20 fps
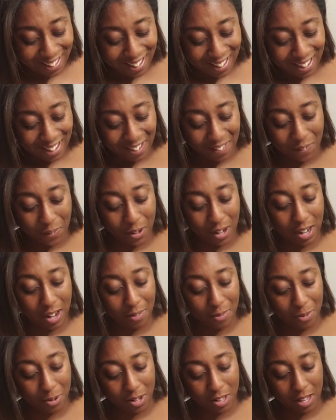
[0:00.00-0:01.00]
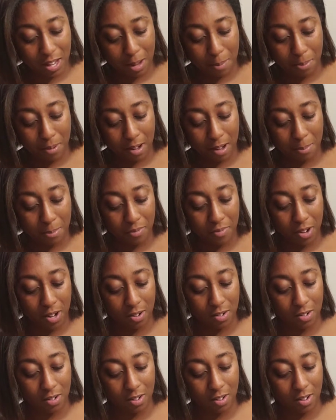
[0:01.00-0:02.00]
If you ain't never wore a tampon
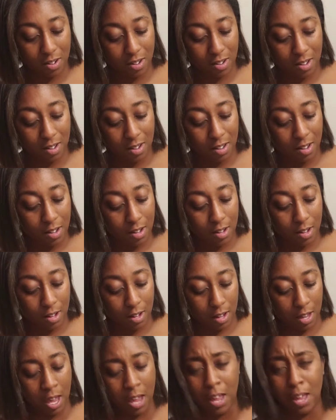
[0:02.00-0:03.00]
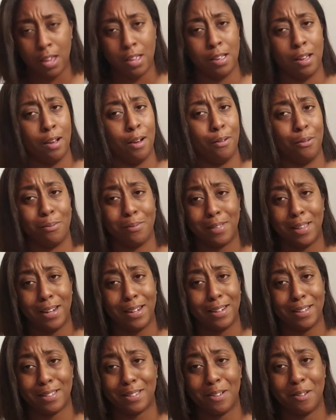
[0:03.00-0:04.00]
before, I don't think
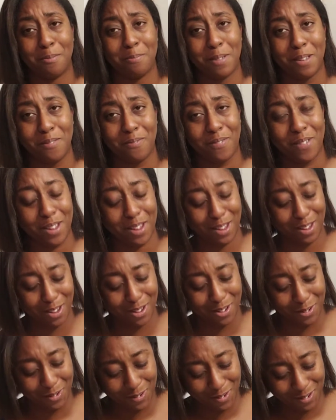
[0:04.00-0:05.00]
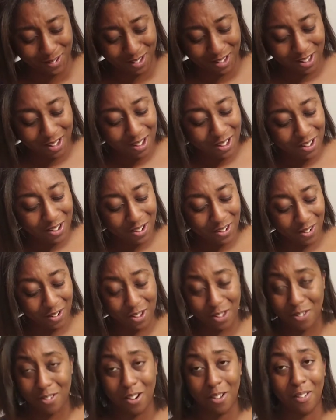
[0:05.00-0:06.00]
this gonna be for you. Or
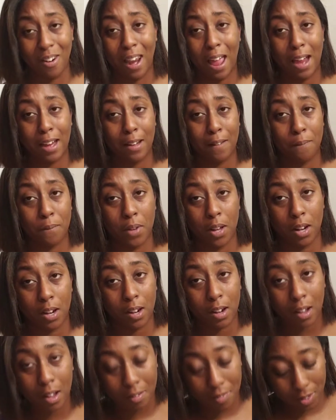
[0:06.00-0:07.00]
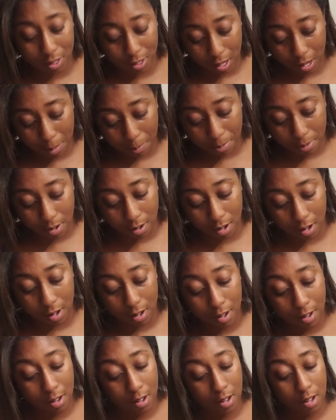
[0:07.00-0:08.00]
you don't like the feeling of a tampon,
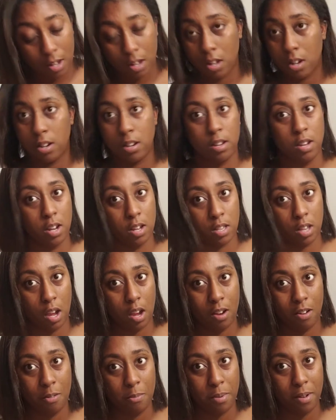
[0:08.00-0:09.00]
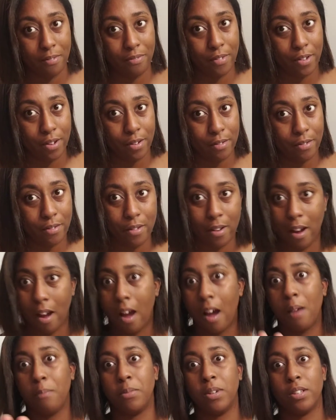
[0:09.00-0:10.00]
this ain't gonna be for you.
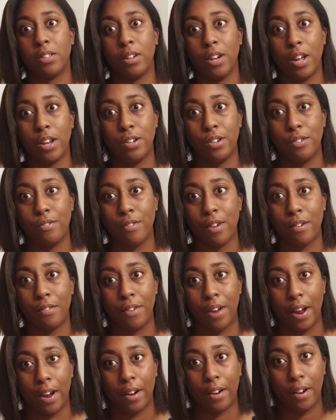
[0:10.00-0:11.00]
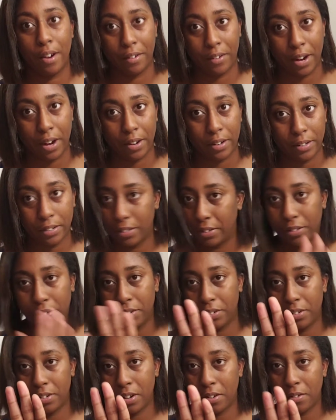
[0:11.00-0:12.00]
I'm just letting you know now, okay?
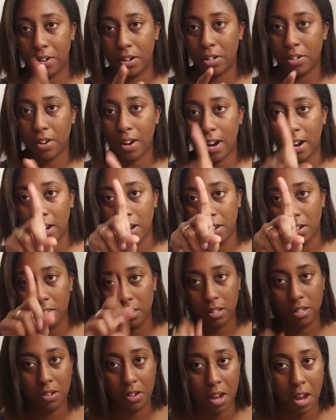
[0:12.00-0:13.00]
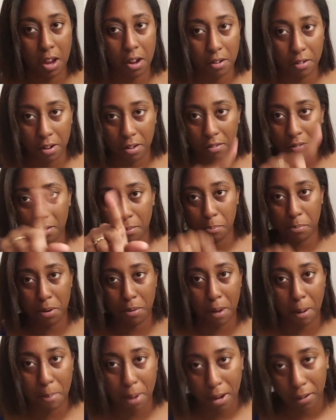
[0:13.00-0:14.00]
Don't even try it. So y'all hold on, be
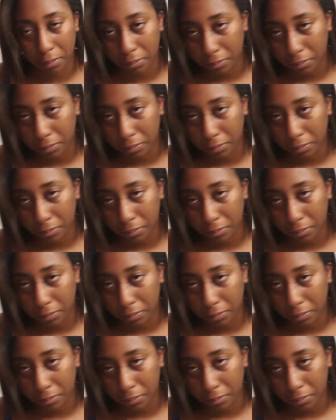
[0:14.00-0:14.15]
right back.